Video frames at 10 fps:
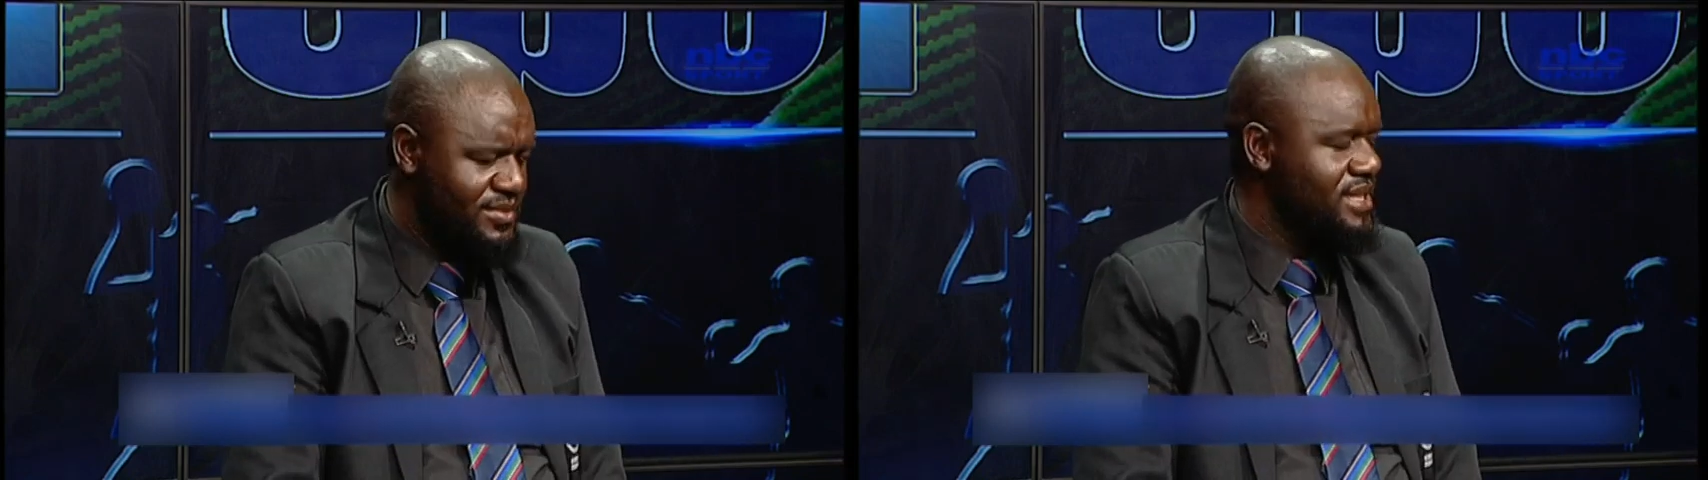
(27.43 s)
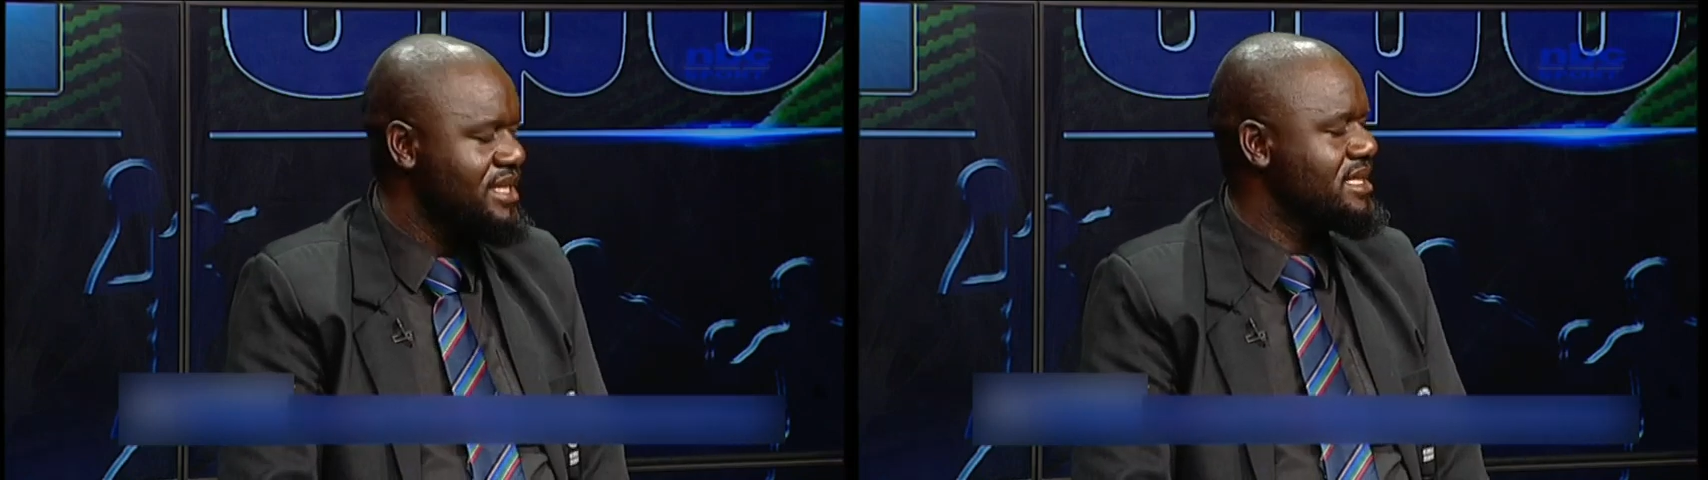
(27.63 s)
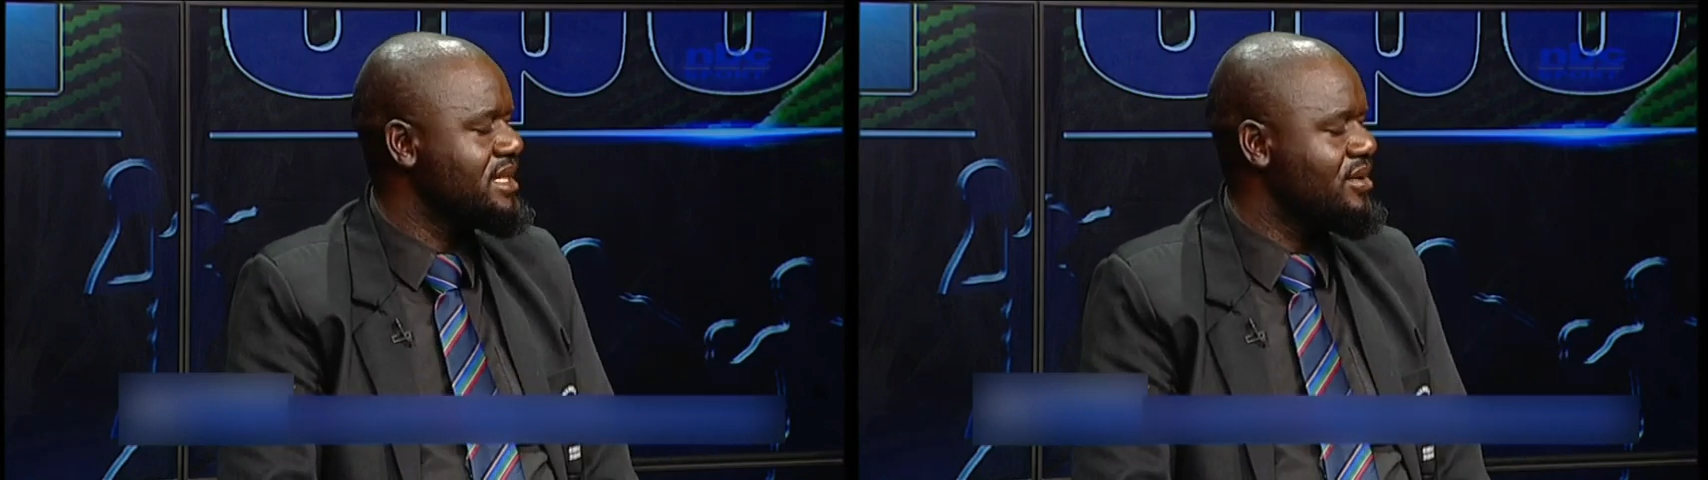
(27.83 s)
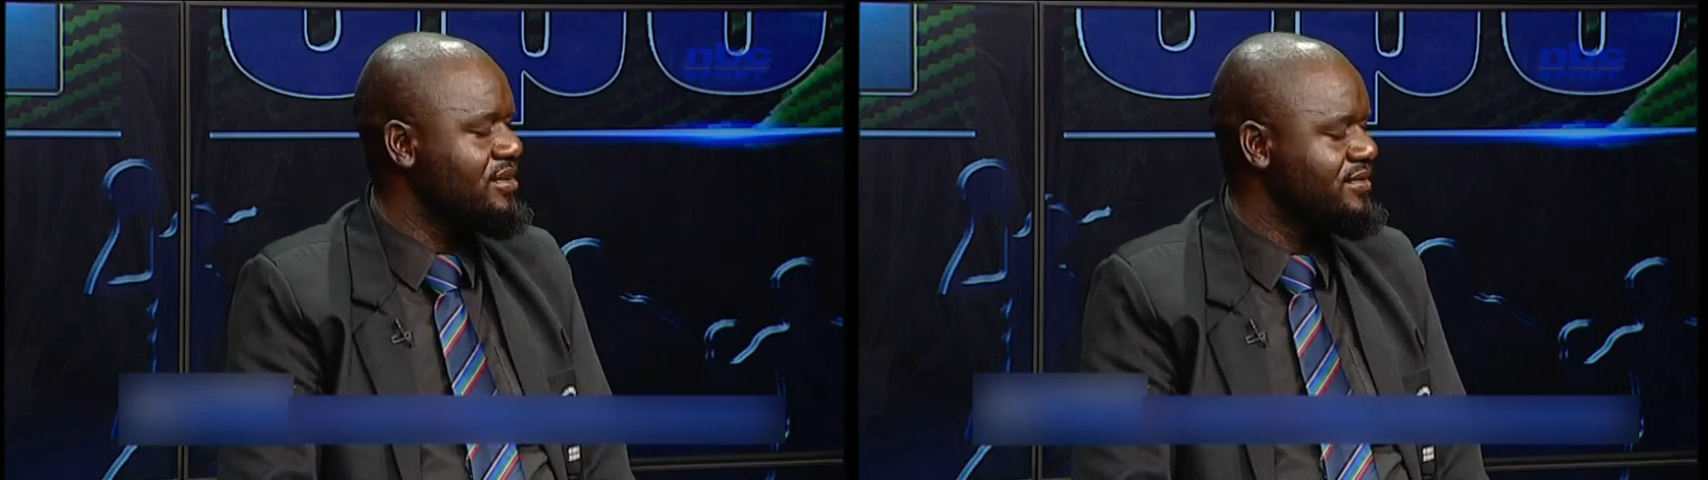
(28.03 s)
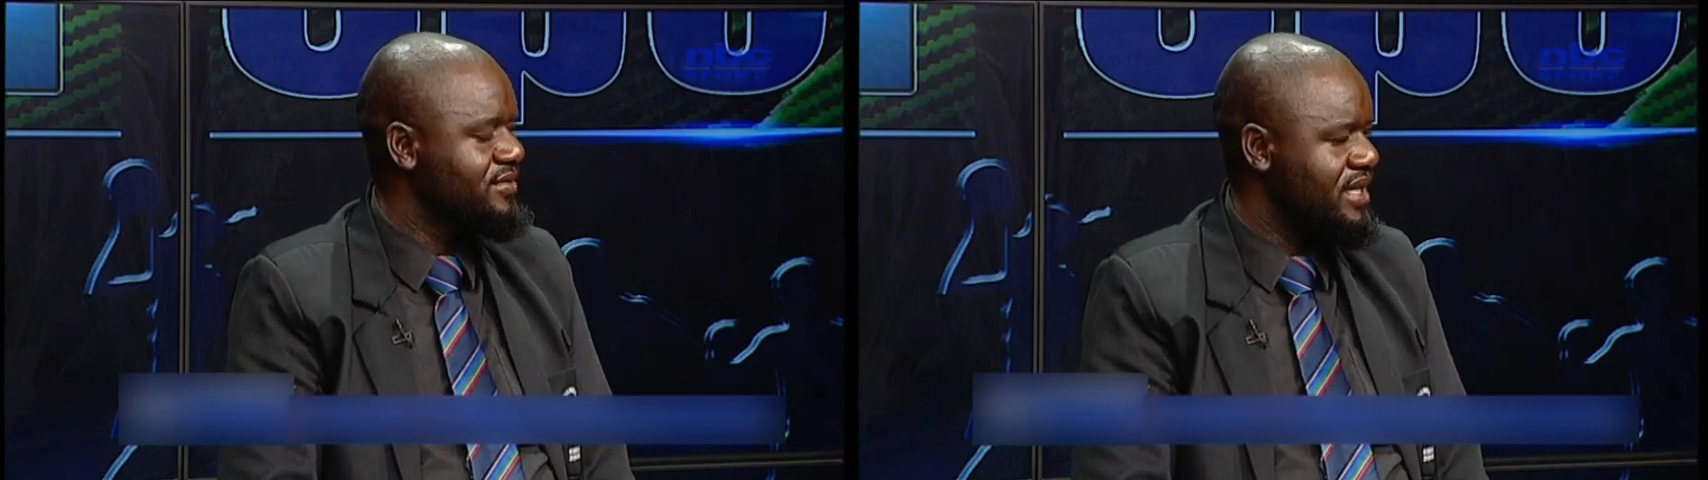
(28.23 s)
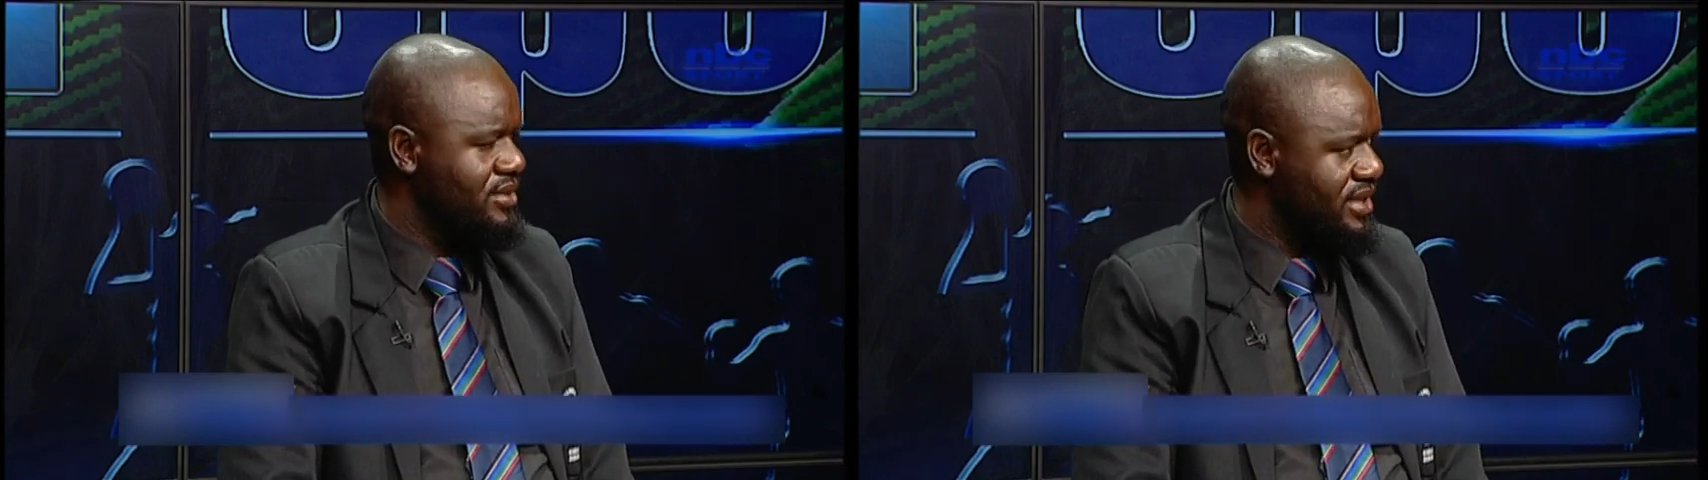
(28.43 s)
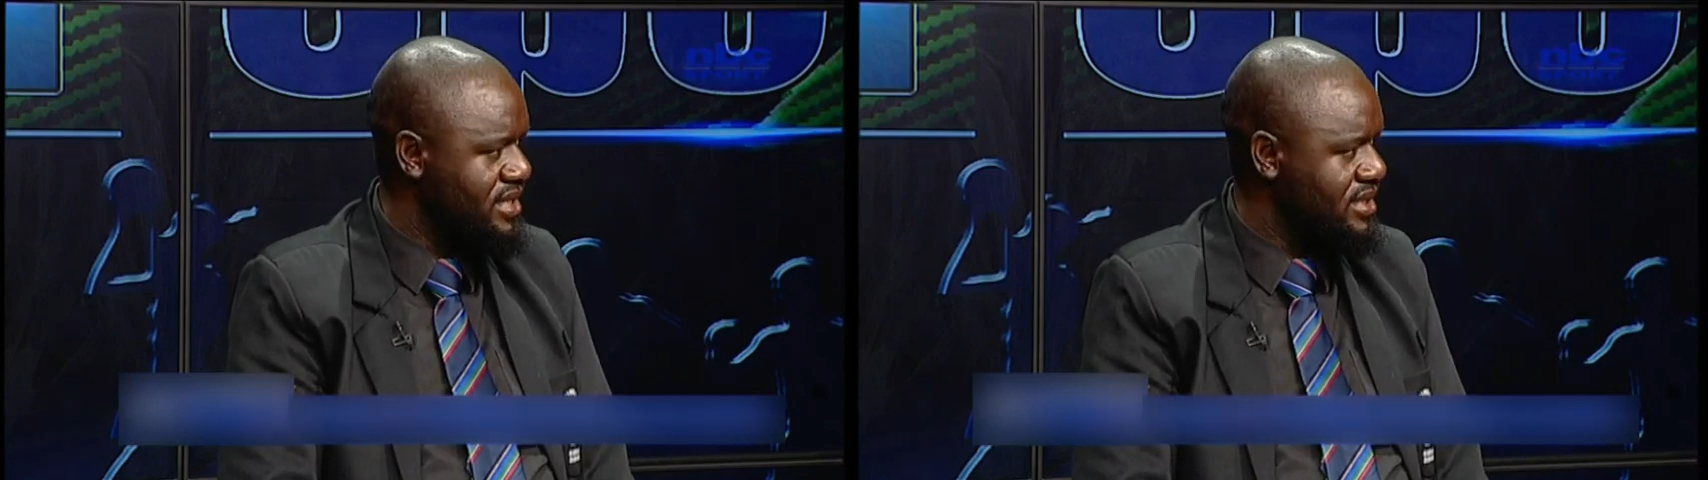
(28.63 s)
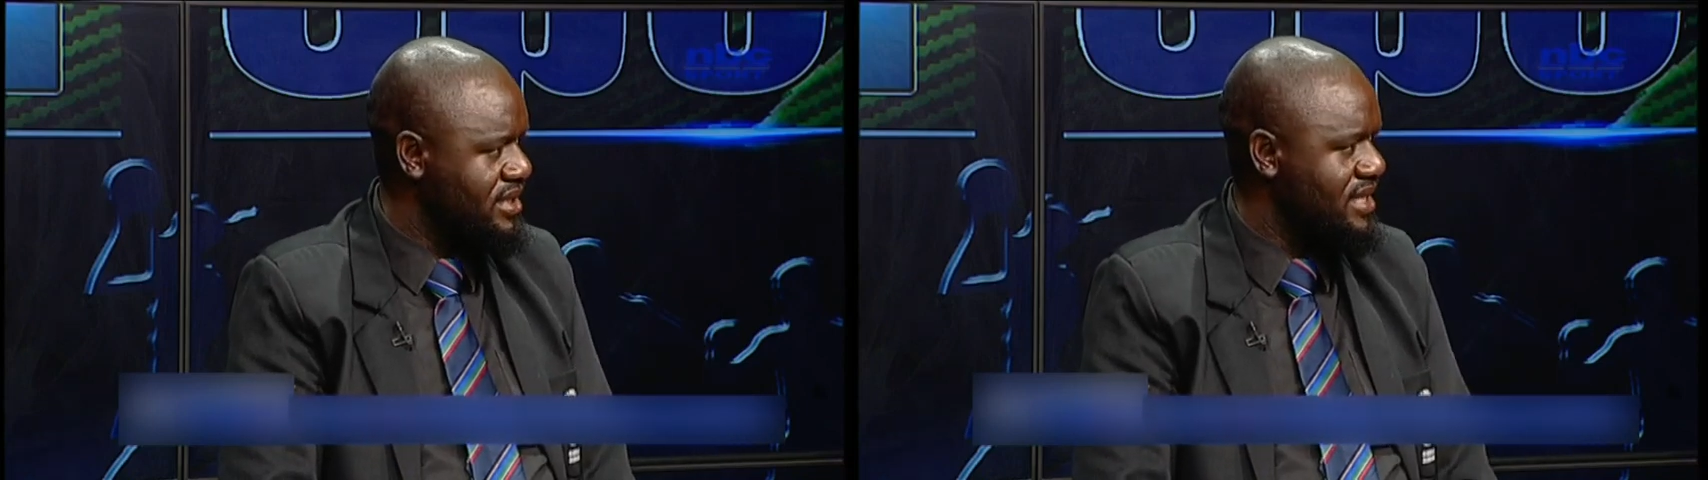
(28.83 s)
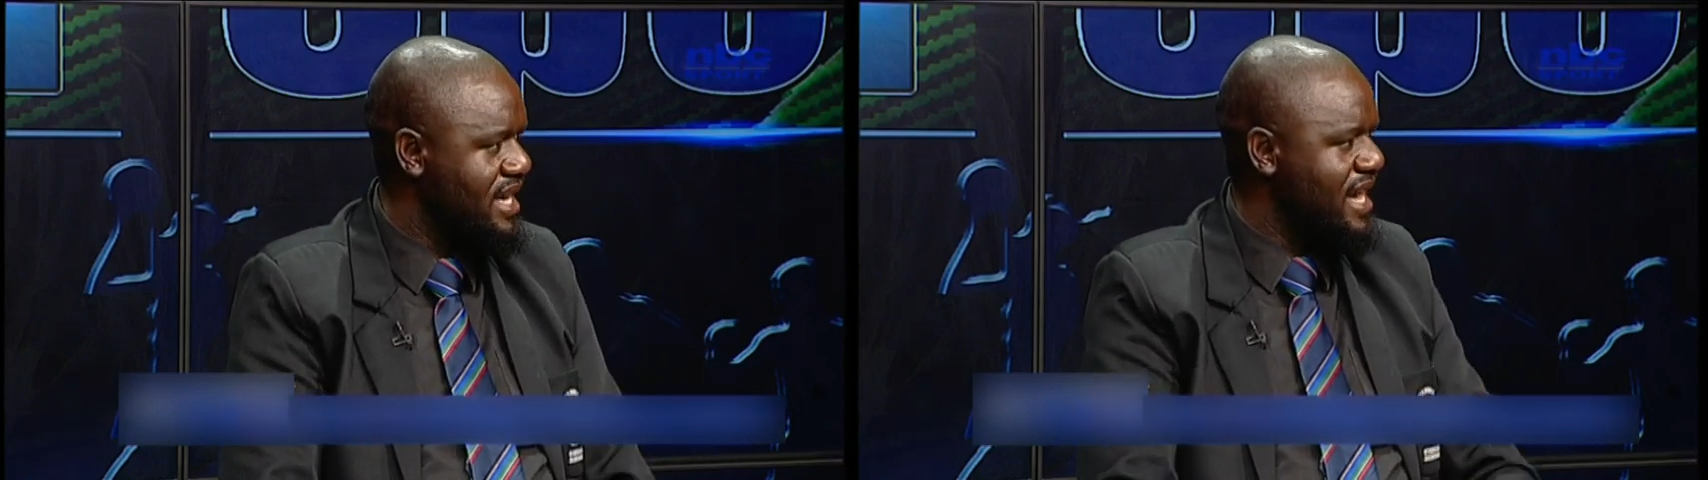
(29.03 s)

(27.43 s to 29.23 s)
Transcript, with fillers: Ministry of Education,